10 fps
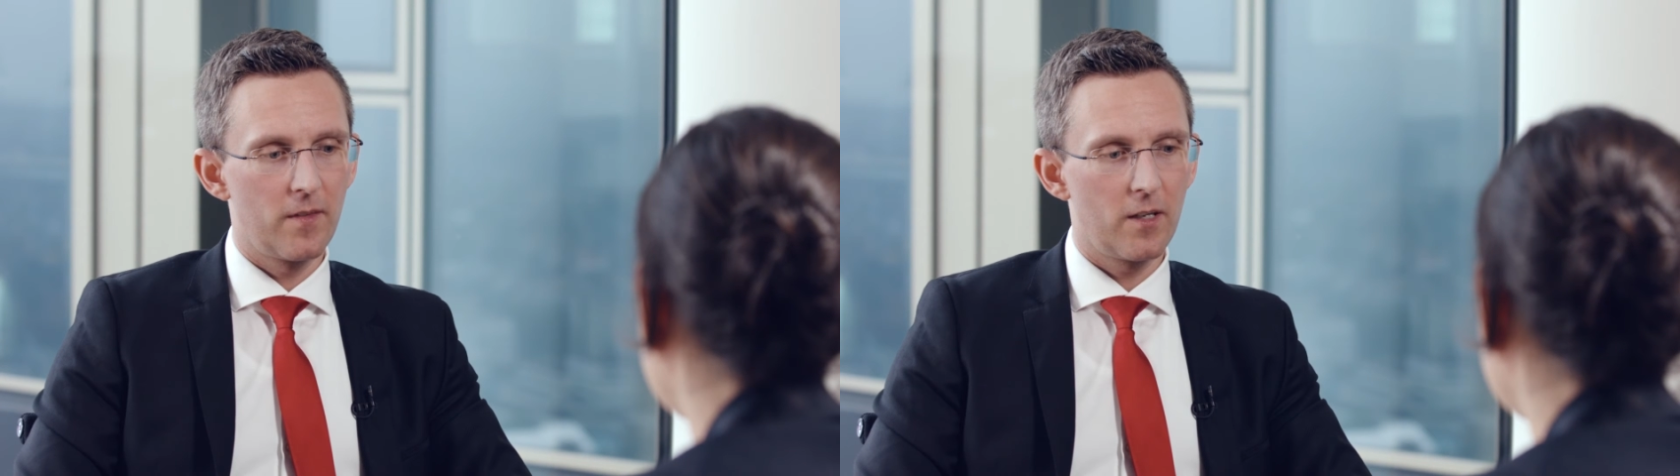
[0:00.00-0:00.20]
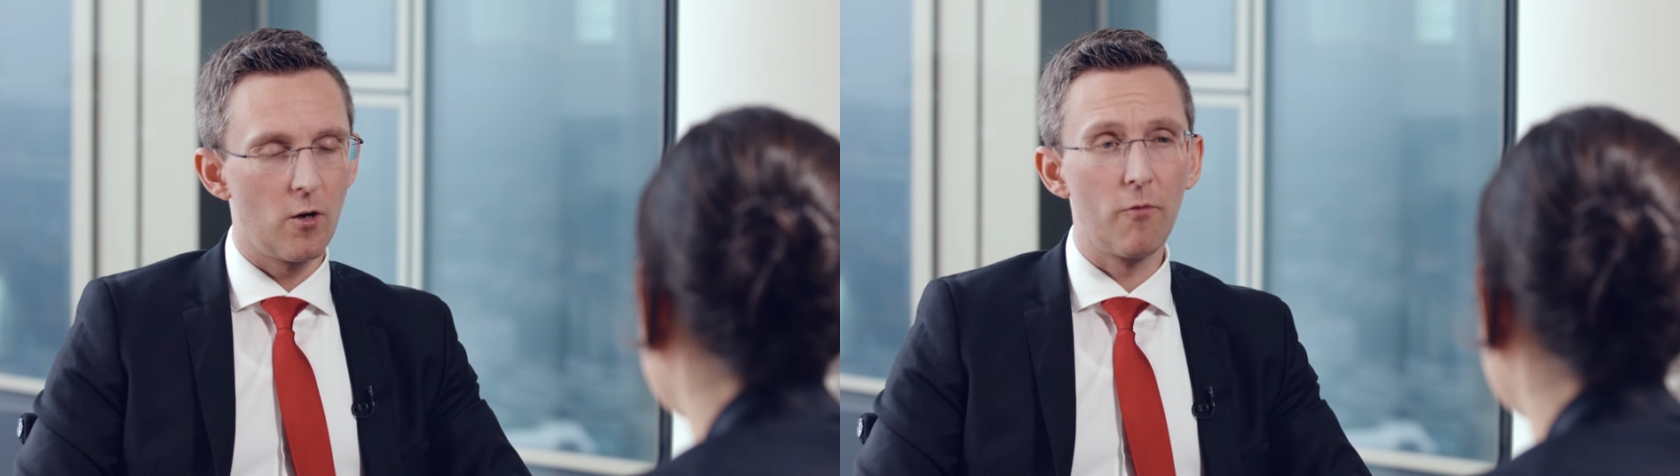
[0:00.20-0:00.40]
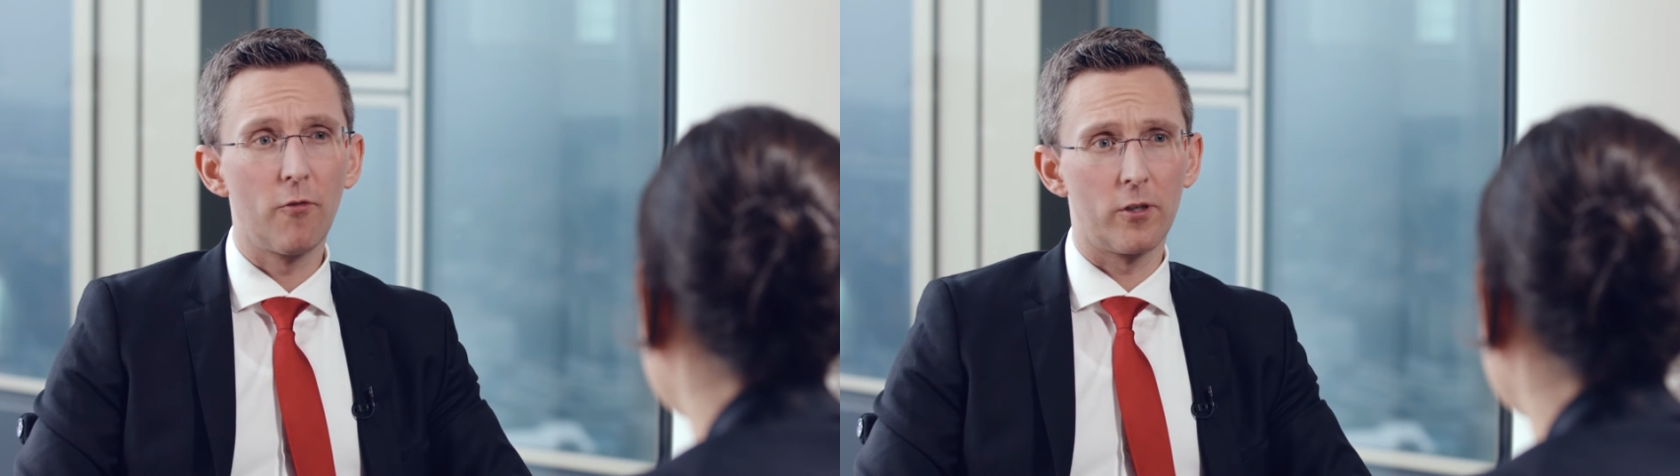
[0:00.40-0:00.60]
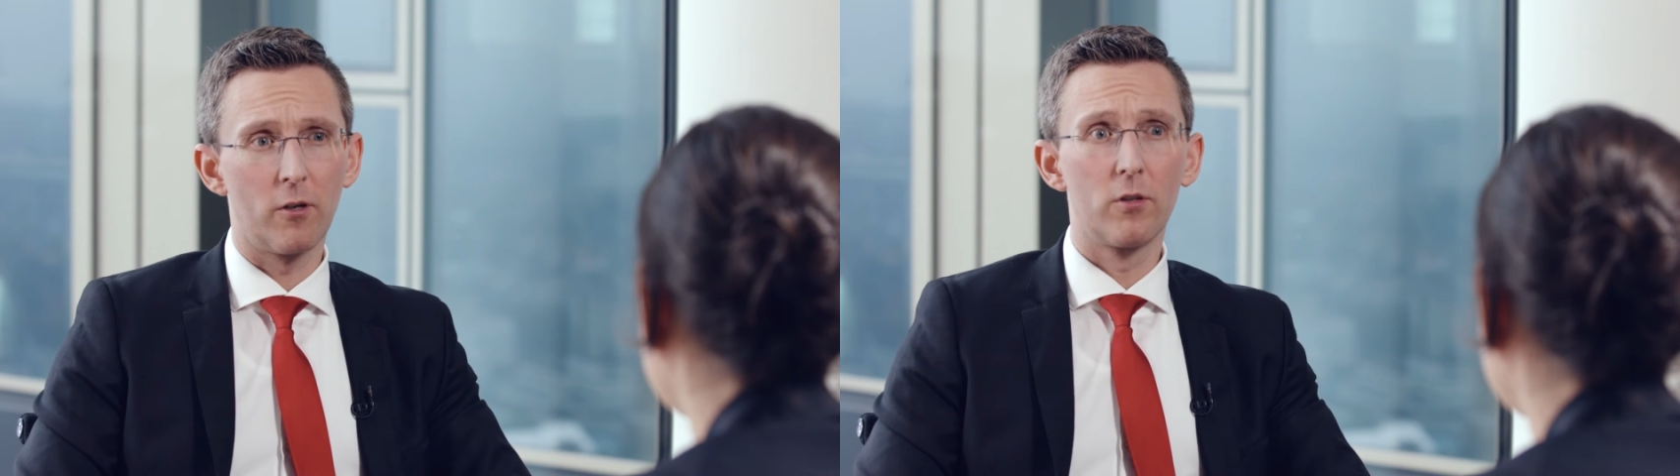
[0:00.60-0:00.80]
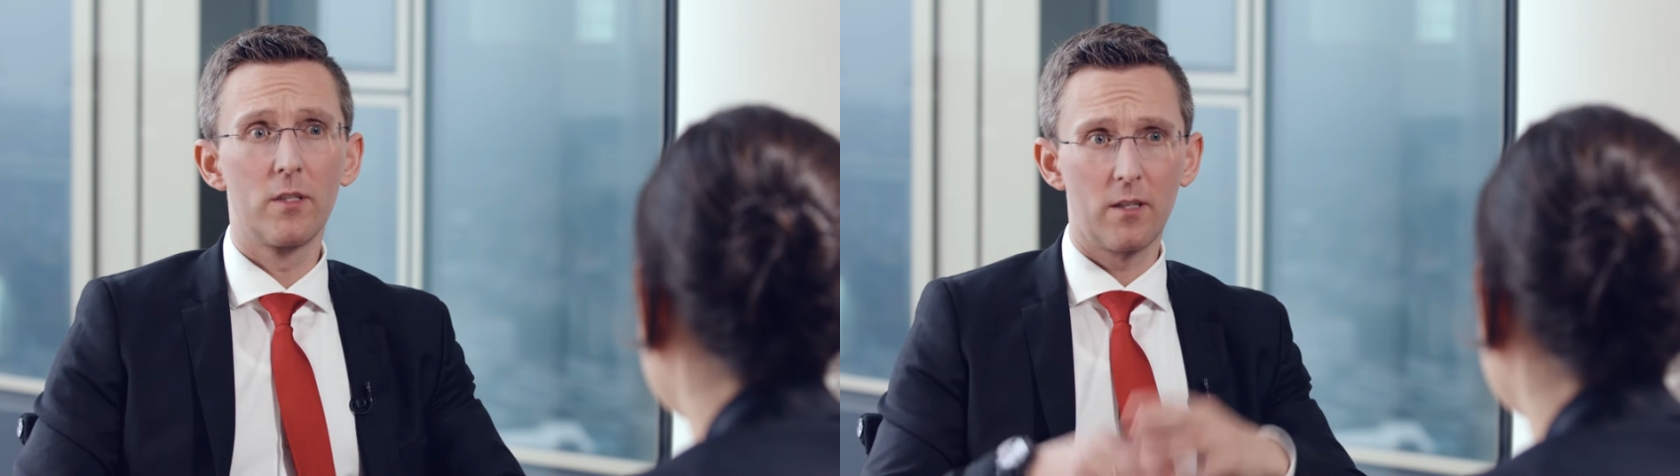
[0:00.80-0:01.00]
go for a
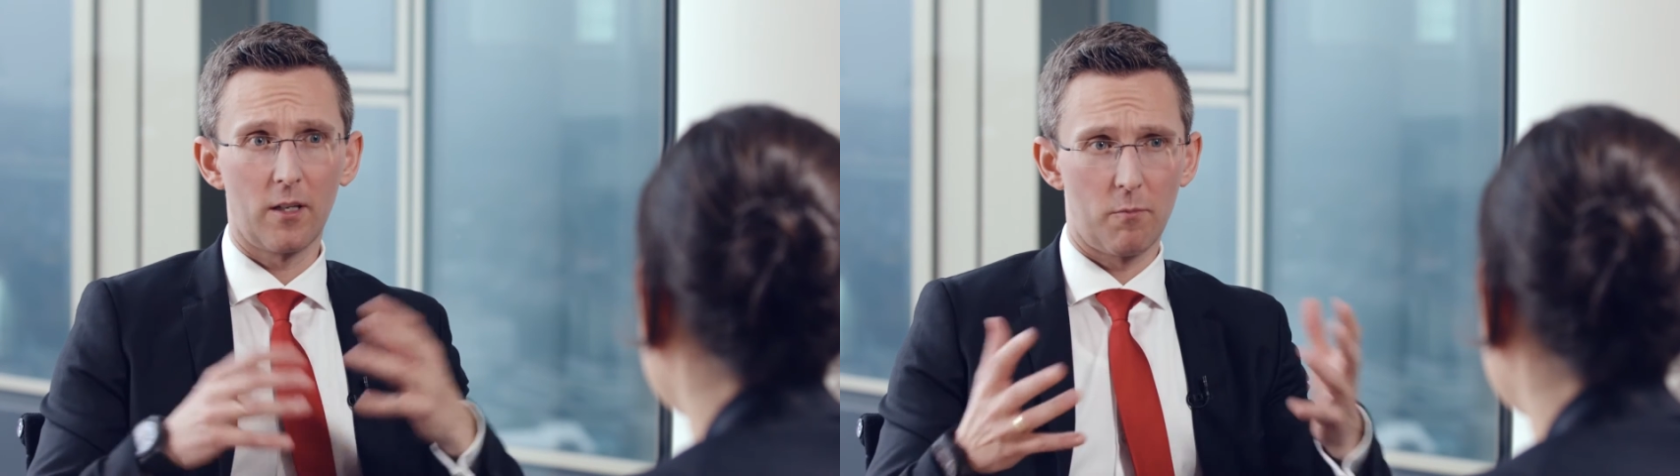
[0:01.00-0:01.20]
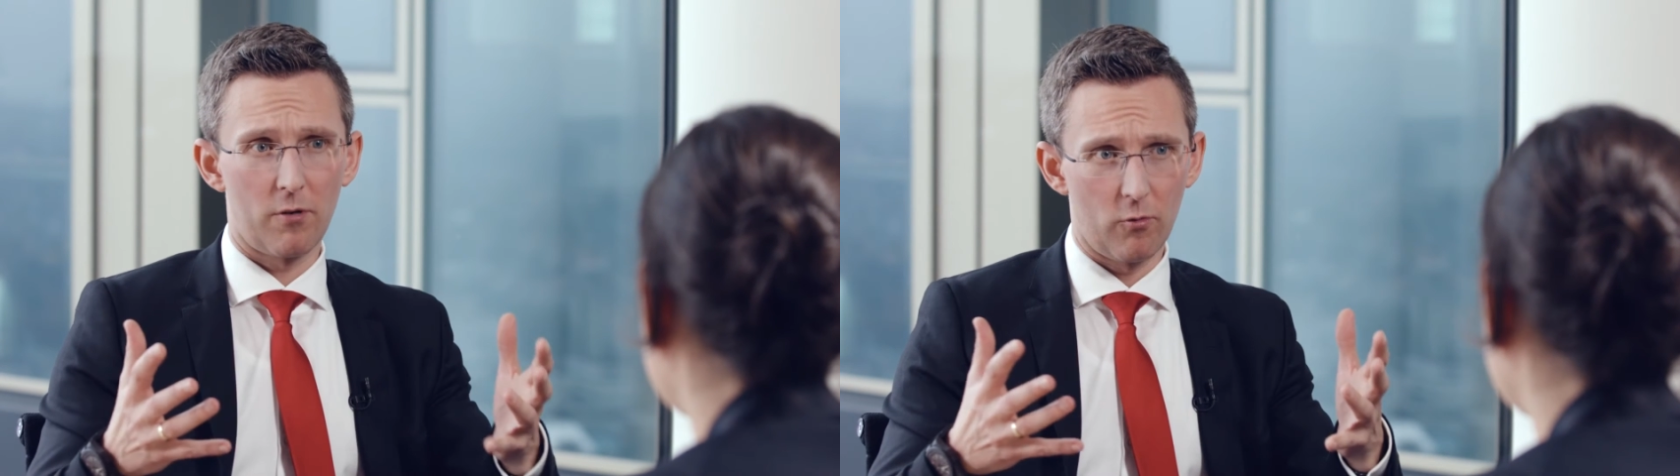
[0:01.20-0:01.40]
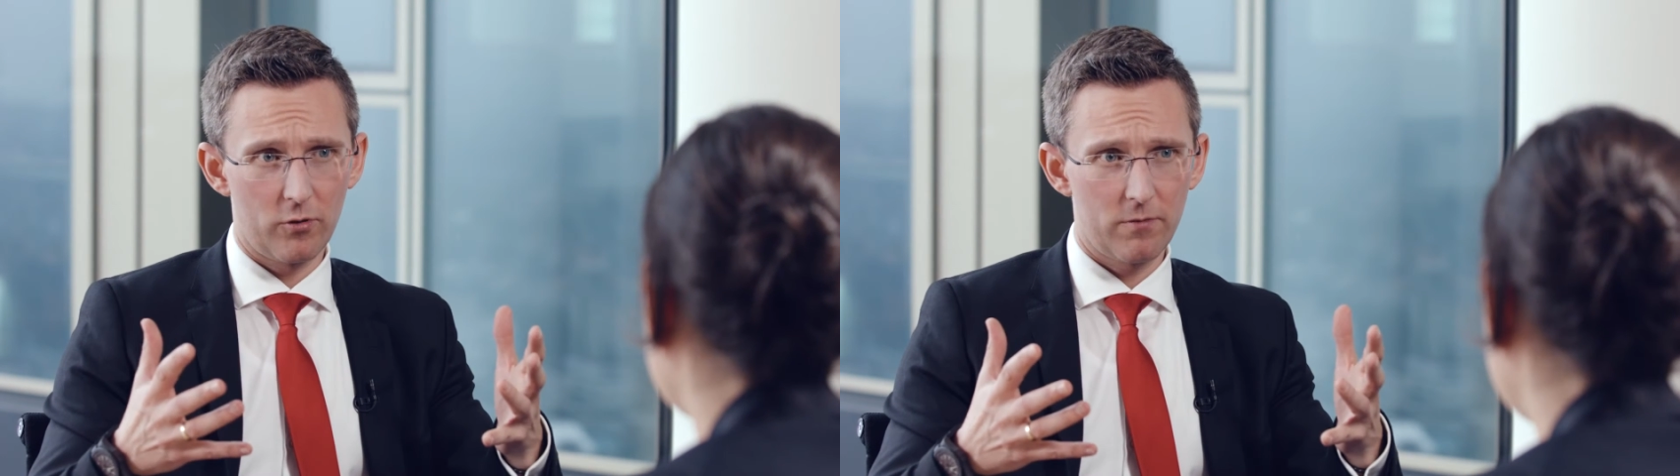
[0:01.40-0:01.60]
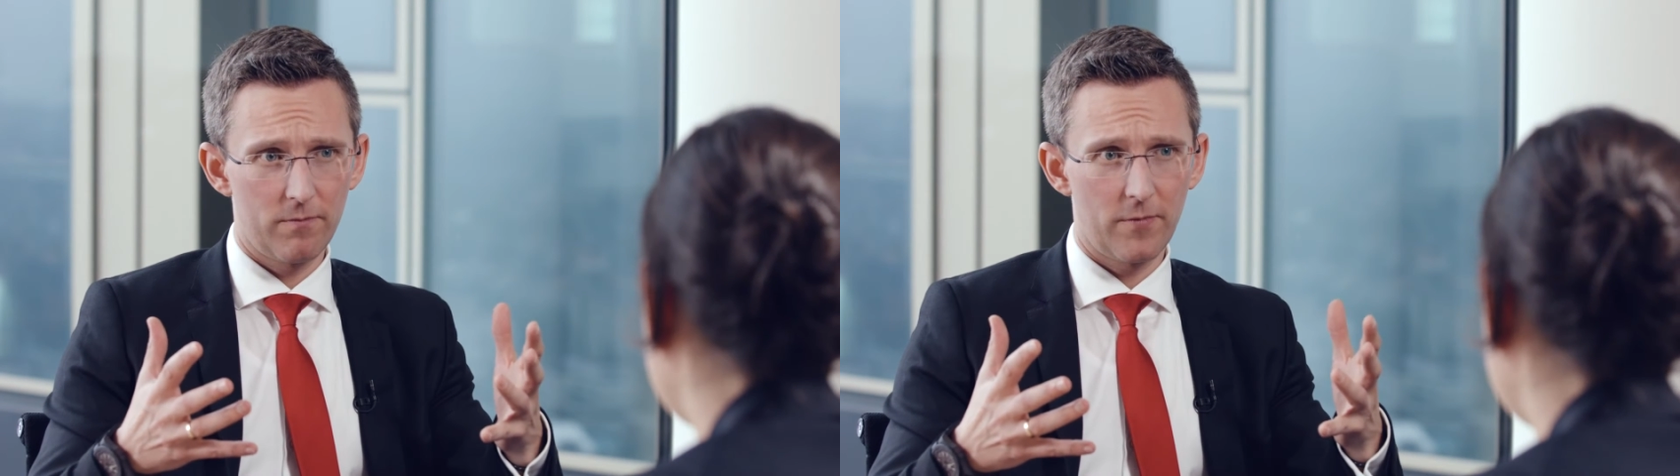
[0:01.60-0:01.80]
holistic approach,